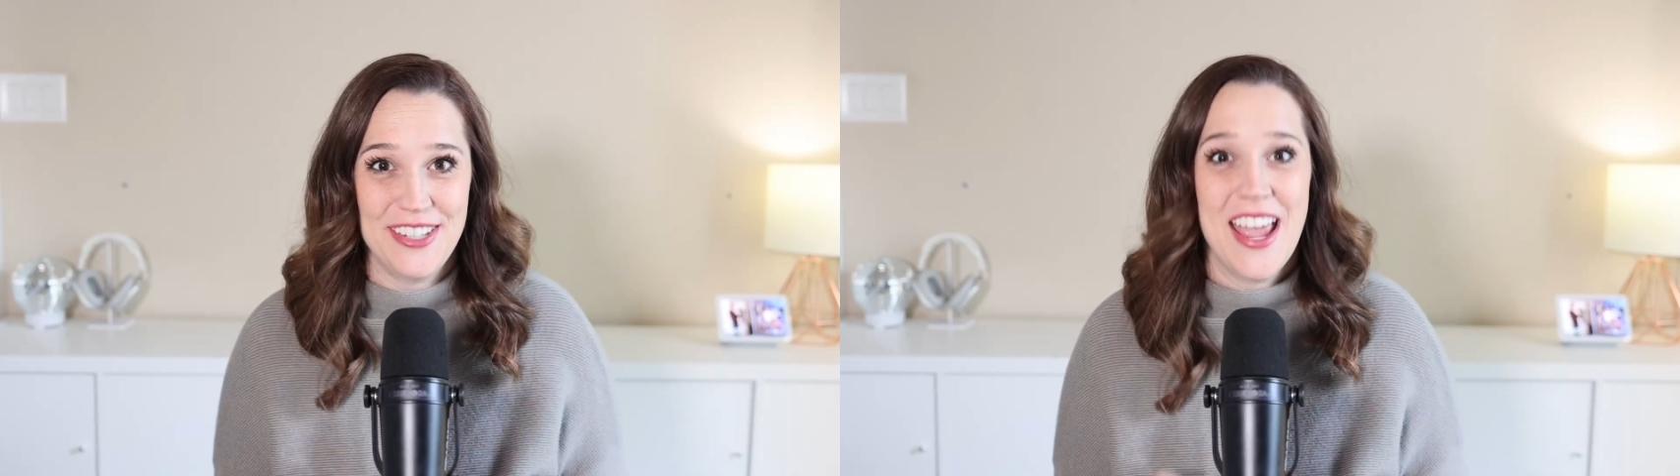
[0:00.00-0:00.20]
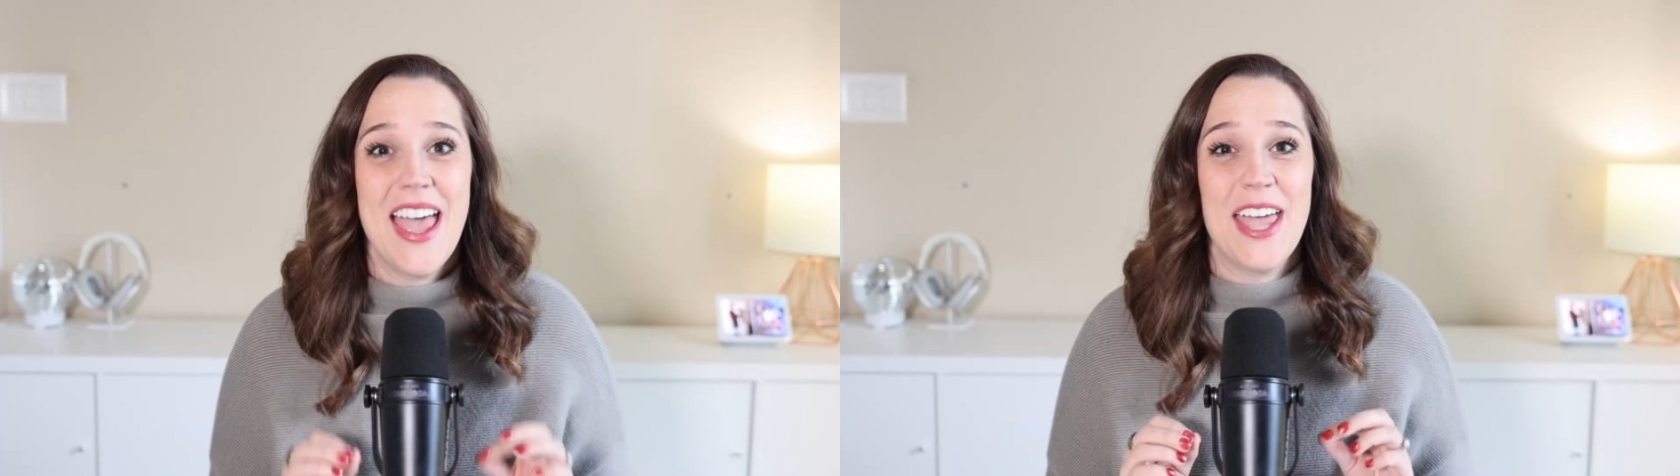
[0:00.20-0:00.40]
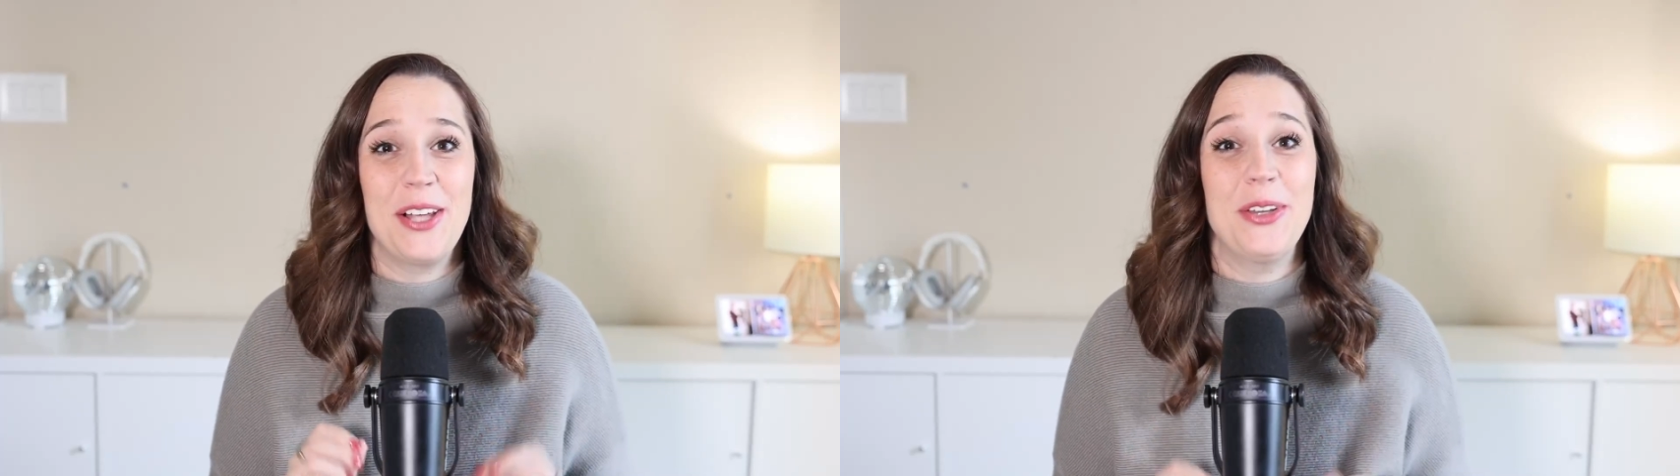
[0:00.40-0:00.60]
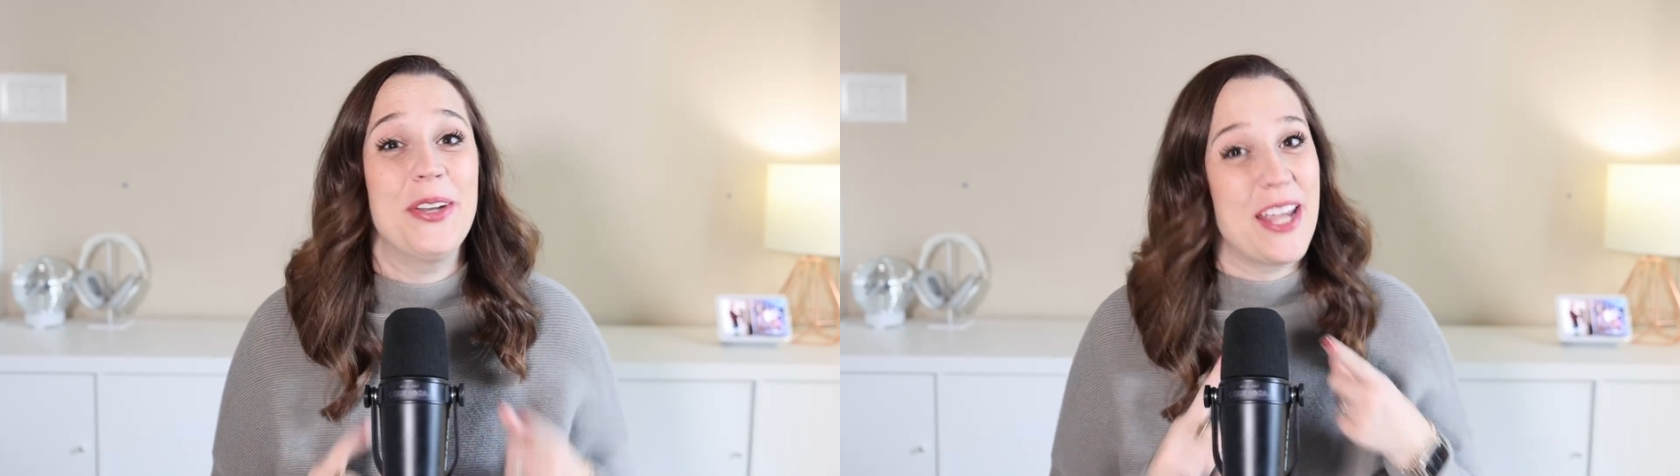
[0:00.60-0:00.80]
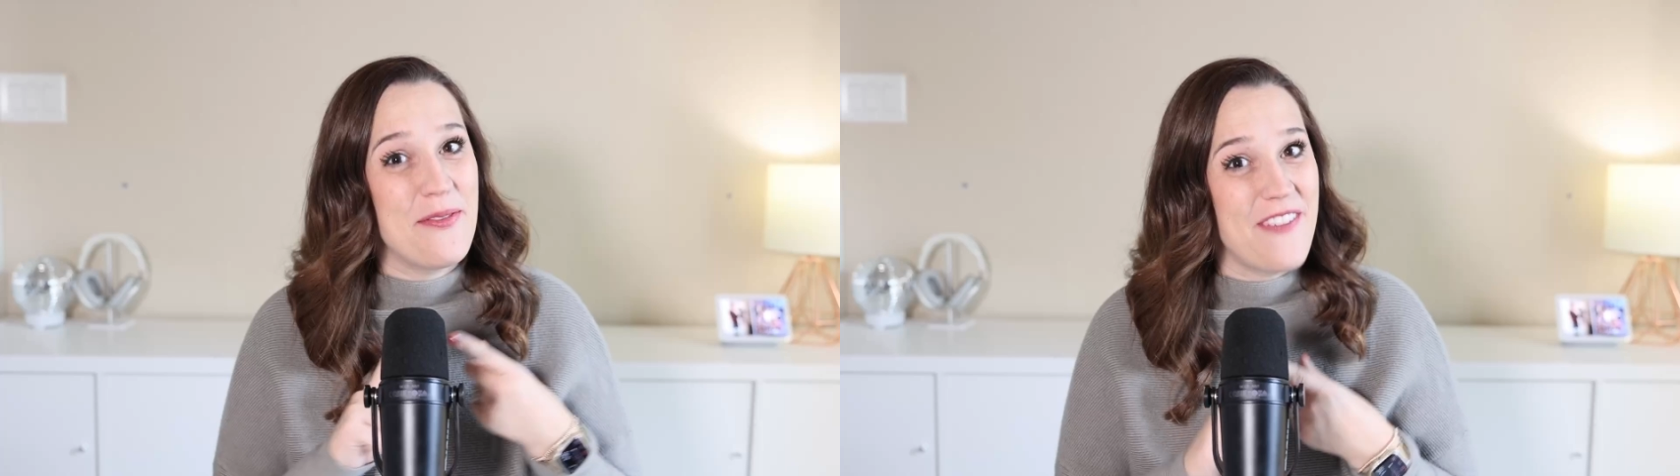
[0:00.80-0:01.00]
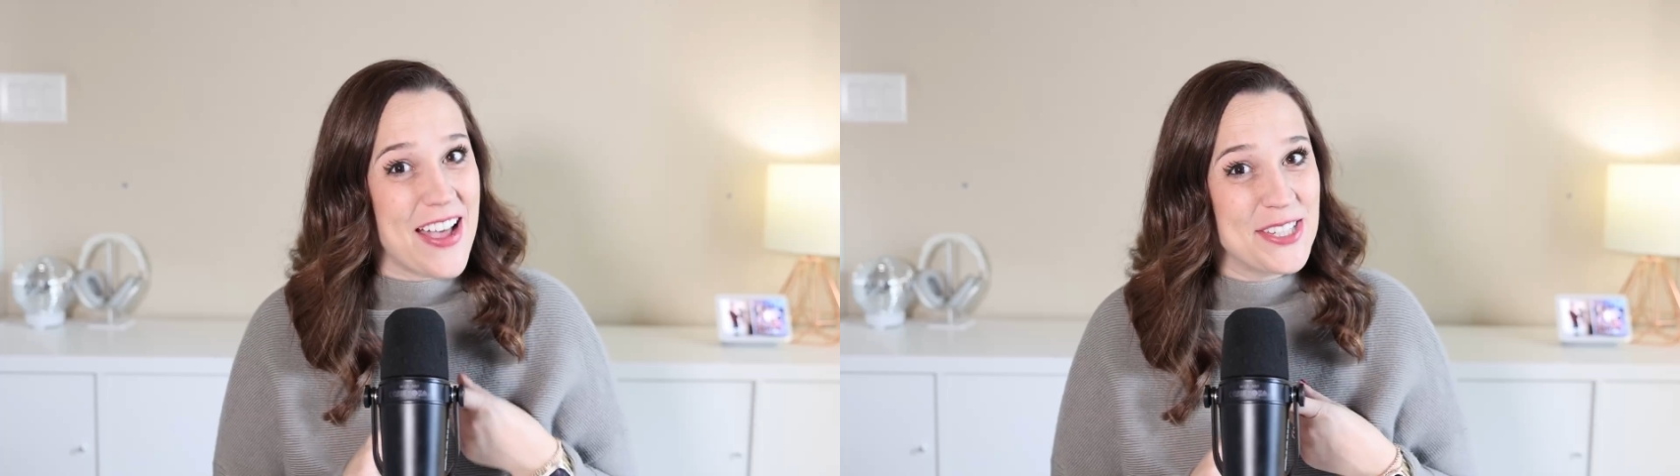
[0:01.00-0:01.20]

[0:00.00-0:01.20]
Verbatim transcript: including faster